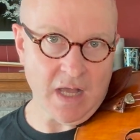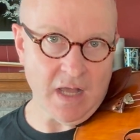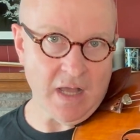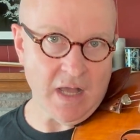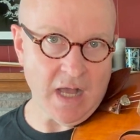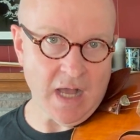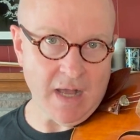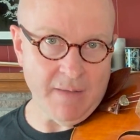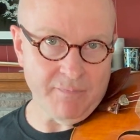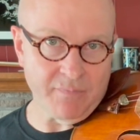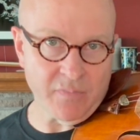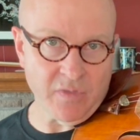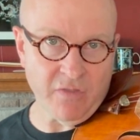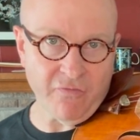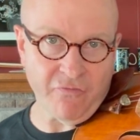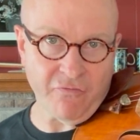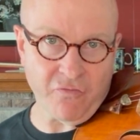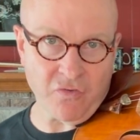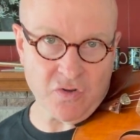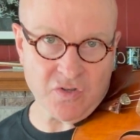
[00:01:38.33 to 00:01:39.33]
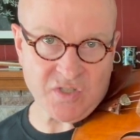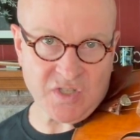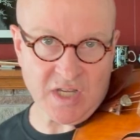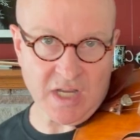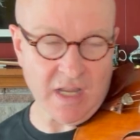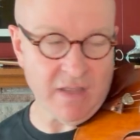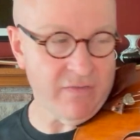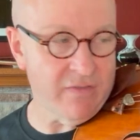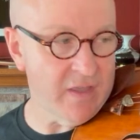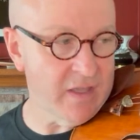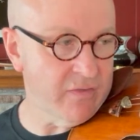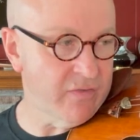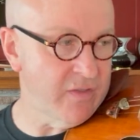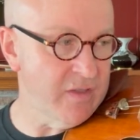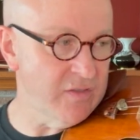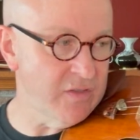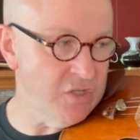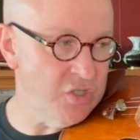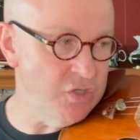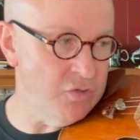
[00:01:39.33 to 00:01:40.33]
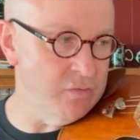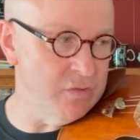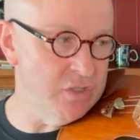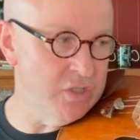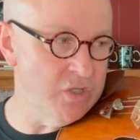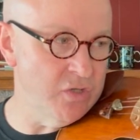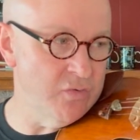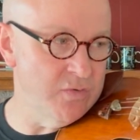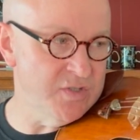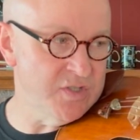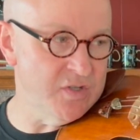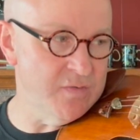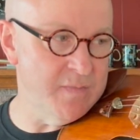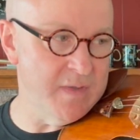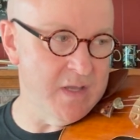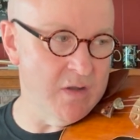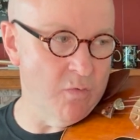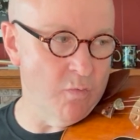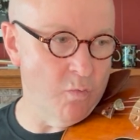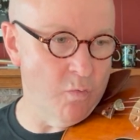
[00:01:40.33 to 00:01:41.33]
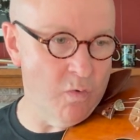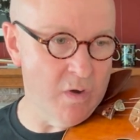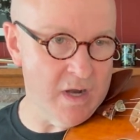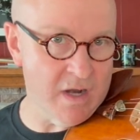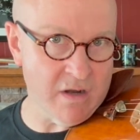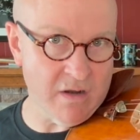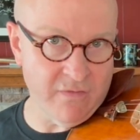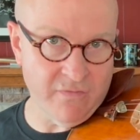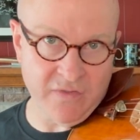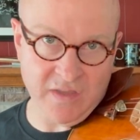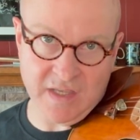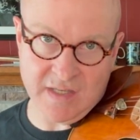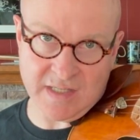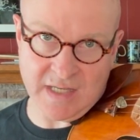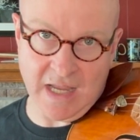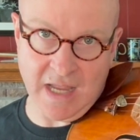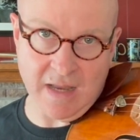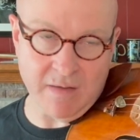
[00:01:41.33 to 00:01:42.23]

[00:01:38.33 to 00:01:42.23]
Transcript: the first, I think, thing that you can do is to be aware of this